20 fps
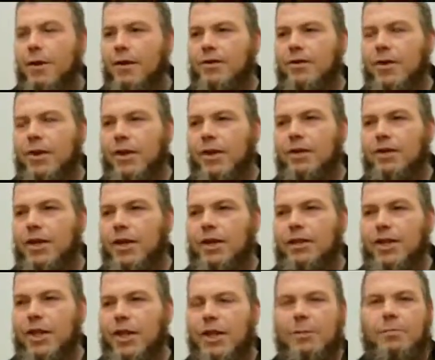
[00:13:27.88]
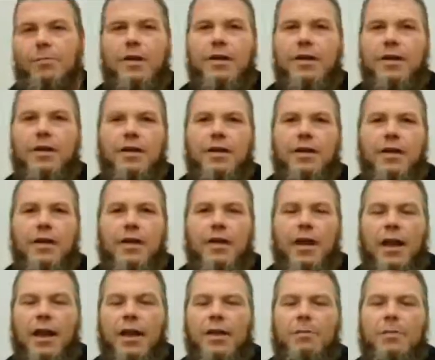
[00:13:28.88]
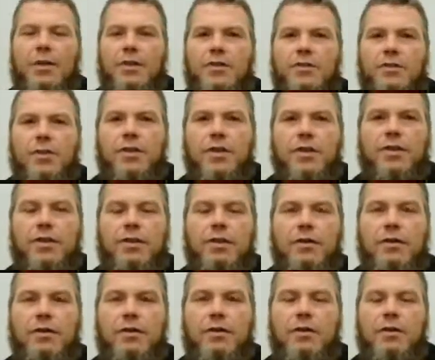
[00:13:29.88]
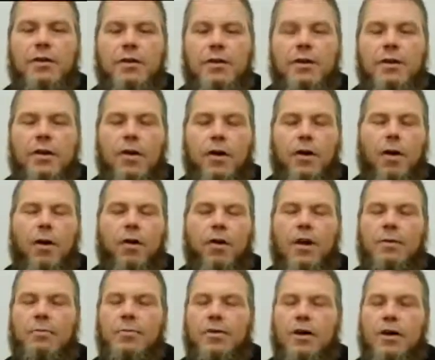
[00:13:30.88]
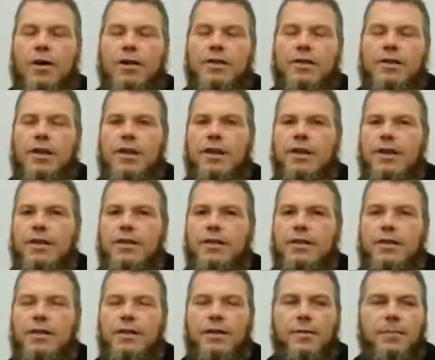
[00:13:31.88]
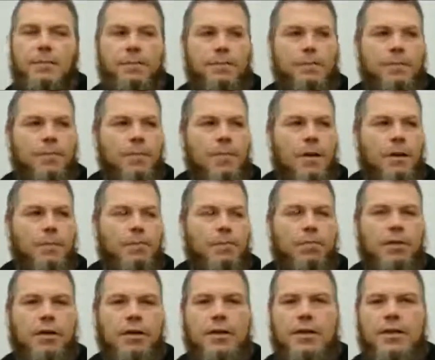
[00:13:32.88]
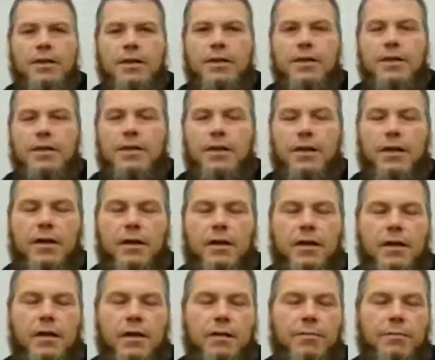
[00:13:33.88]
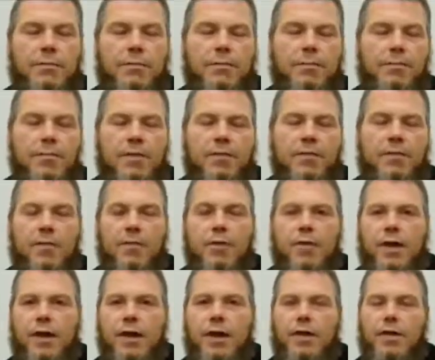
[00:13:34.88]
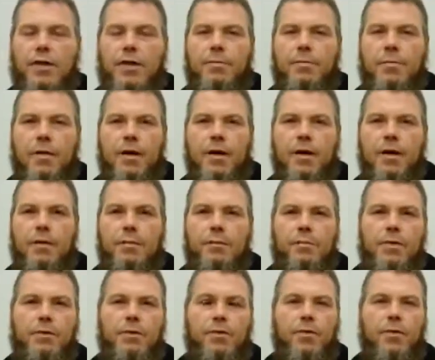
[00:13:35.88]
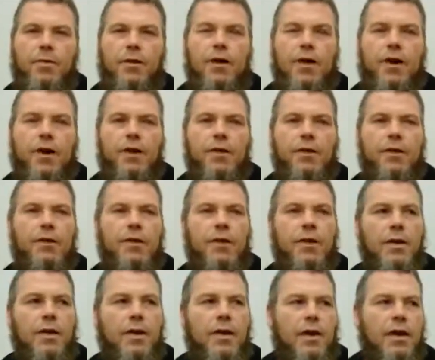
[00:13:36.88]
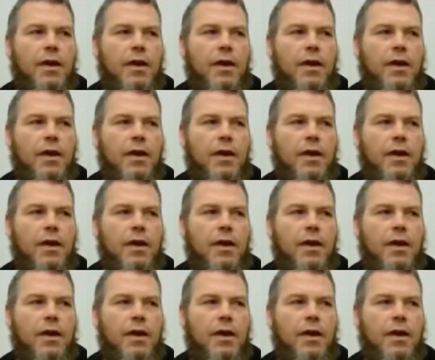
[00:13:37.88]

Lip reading: I'm not trying to change anybody's religion. All I'm trying to say is, please, before you hear the media and before you hear,